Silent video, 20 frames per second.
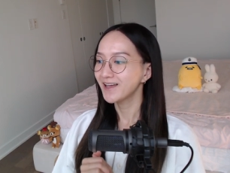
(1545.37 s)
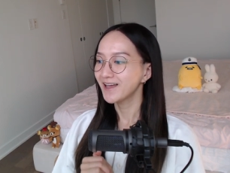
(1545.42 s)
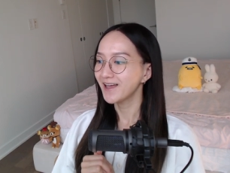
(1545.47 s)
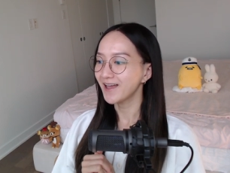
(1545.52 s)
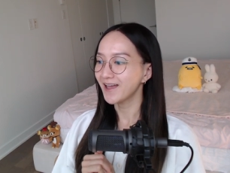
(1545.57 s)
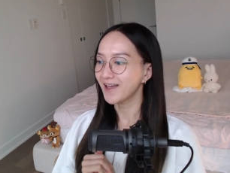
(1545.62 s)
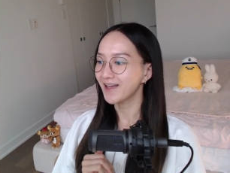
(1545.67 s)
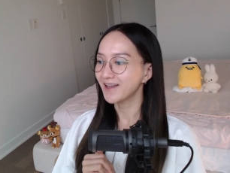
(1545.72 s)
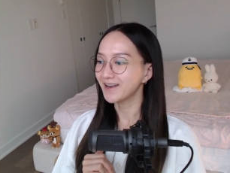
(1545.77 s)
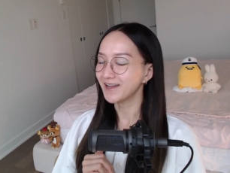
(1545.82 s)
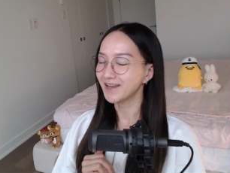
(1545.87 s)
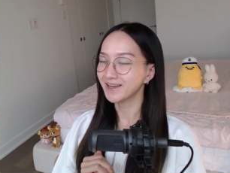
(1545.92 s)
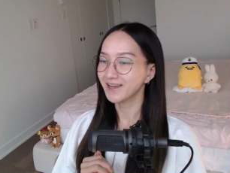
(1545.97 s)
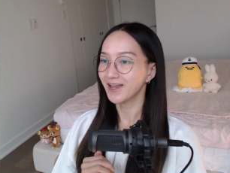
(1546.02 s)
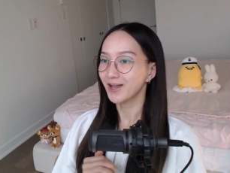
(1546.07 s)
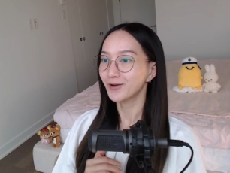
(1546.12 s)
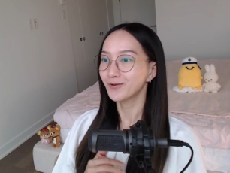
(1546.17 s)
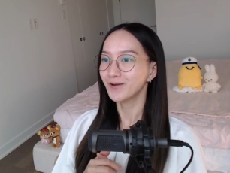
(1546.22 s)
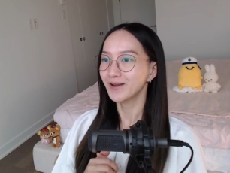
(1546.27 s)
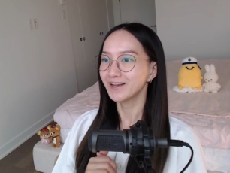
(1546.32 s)
And I
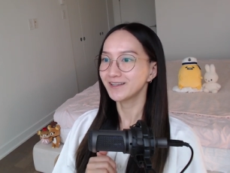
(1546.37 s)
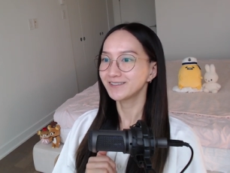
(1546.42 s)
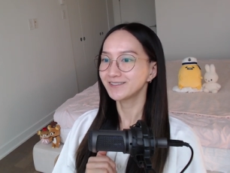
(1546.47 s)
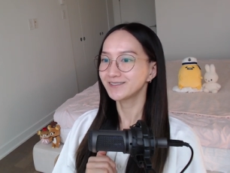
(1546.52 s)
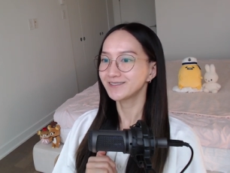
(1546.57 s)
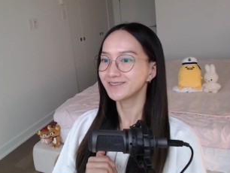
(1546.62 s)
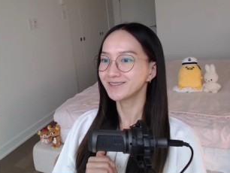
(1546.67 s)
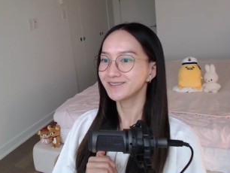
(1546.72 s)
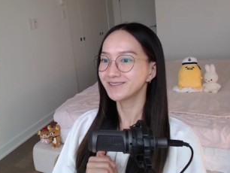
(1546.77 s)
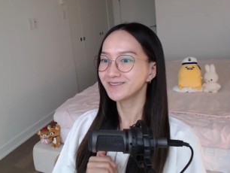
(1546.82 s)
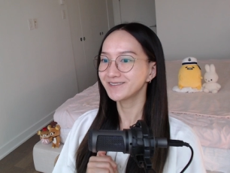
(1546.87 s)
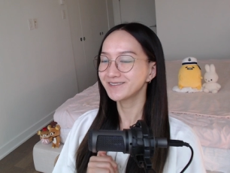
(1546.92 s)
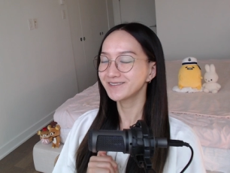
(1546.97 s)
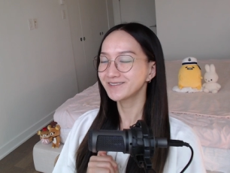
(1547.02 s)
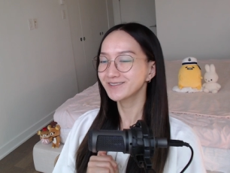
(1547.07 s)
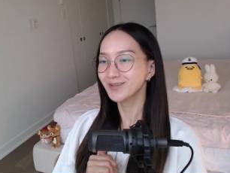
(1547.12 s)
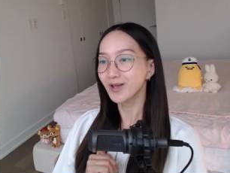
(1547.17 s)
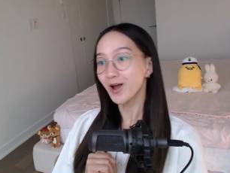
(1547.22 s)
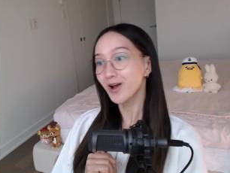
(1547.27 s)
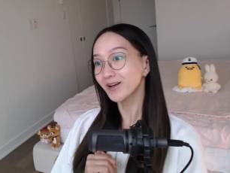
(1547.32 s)
can't wait to
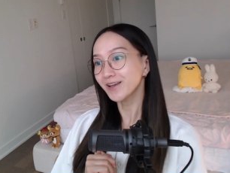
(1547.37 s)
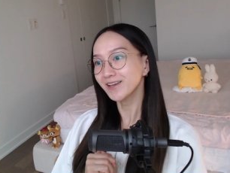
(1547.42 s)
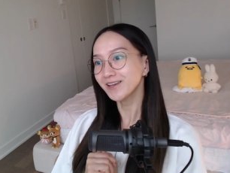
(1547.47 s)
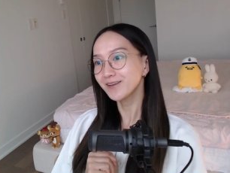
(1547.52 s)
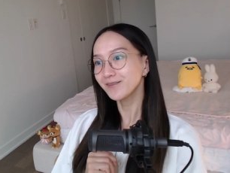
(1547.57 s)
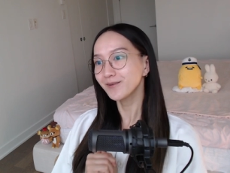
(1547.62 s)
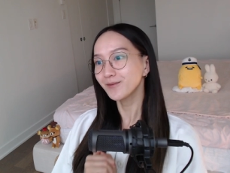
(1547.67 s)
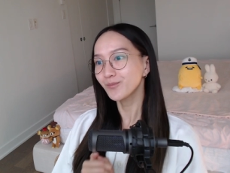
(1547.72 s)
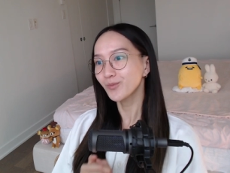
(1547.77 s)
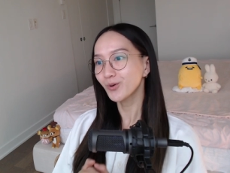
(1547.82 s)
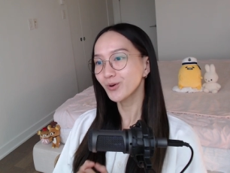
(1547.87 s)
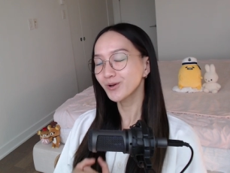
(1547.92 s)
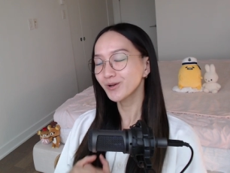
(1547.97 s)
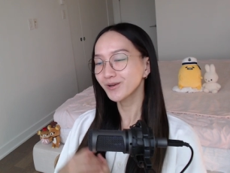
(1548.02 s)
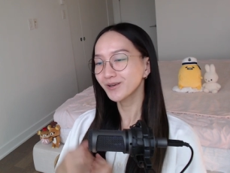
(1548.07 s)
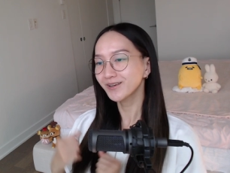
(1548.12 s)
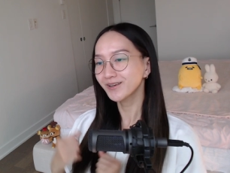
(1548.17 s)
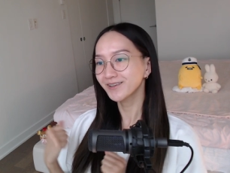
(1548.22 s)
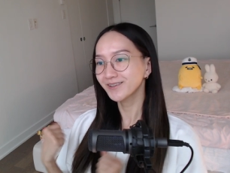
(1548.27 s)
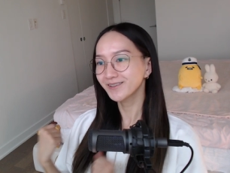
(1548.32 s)
talk even more
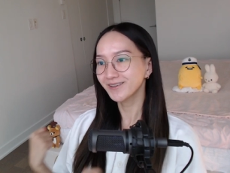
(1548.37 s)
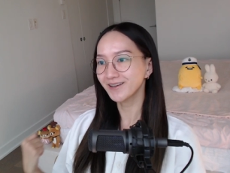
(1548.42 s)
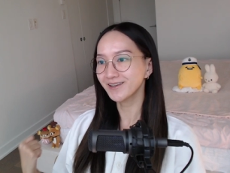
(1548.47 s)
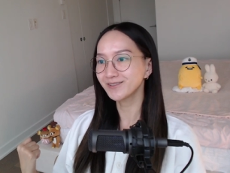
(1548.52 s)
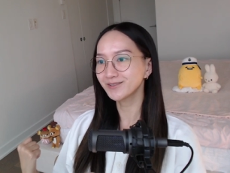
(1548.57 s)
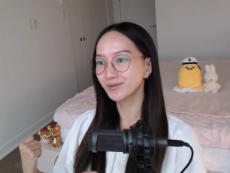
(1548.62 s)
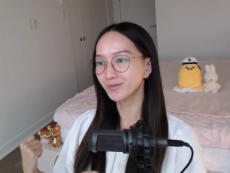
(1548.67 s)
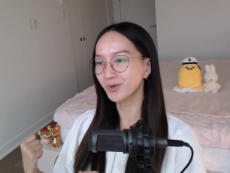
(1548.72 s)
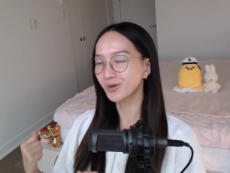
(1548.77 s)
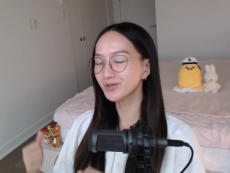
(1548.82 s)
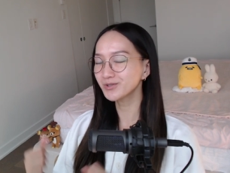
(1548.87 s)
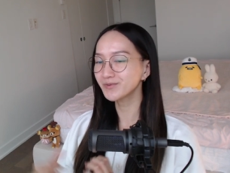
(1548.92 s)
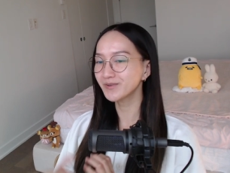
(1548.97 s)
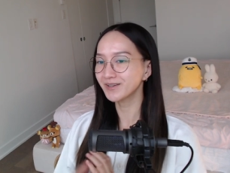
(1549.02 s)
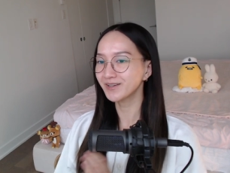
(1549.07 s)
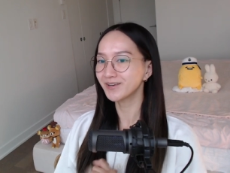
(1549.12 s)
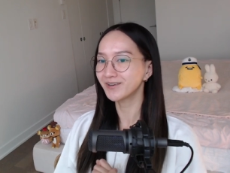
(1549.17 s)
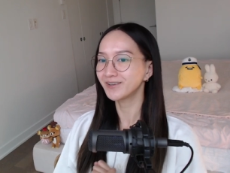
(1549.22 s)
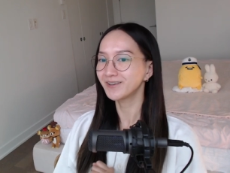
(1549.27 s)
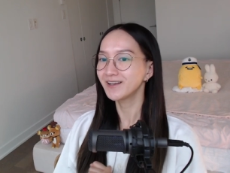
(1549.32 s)
in tomorrow's
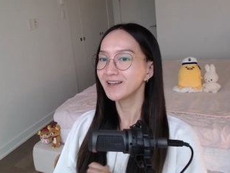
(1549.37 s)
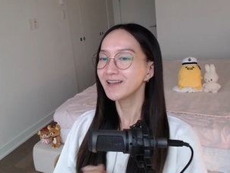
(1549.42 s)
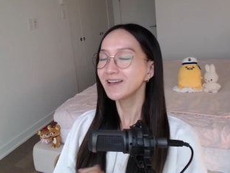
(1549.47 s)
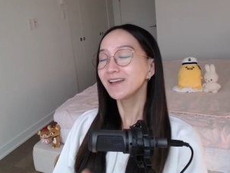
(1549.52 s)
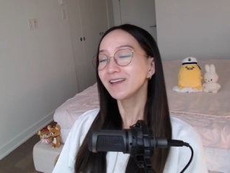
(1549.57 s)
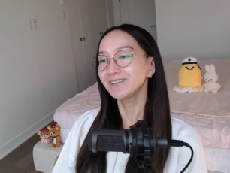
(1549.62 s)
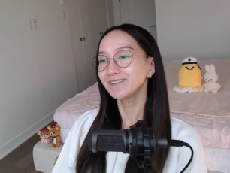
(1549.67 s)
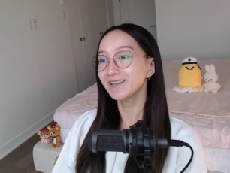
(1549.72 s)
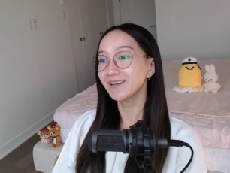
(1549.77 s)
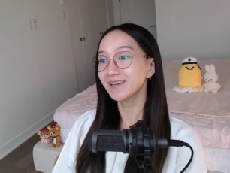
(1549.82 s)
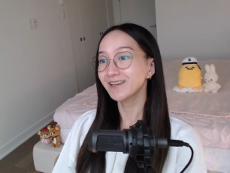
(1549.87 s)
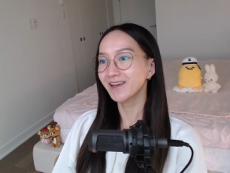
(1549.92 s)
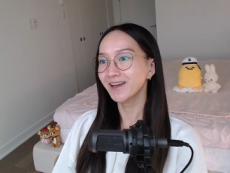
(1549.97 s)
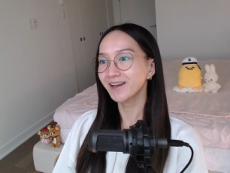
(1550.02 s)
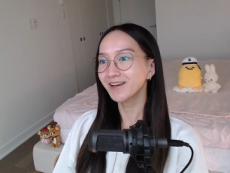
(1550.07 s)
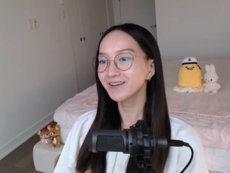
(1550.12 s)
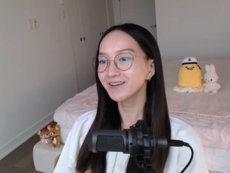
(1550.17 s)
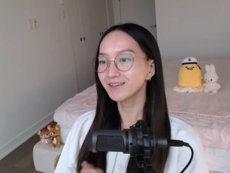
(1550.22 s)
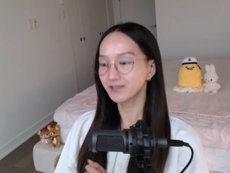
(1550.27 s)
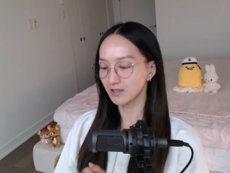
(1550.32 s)
video. Take care,
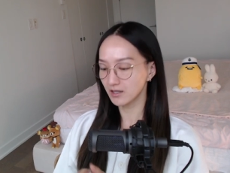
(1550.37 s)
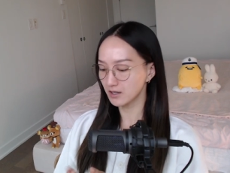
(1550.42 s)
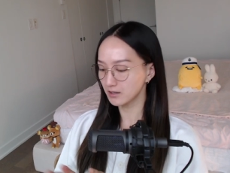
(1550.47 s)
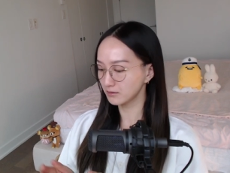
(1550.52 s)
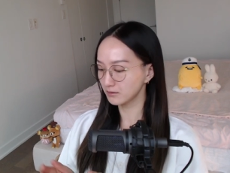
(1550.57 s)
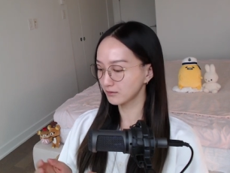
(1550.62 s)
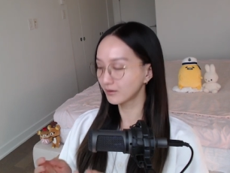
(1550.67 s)
good luck.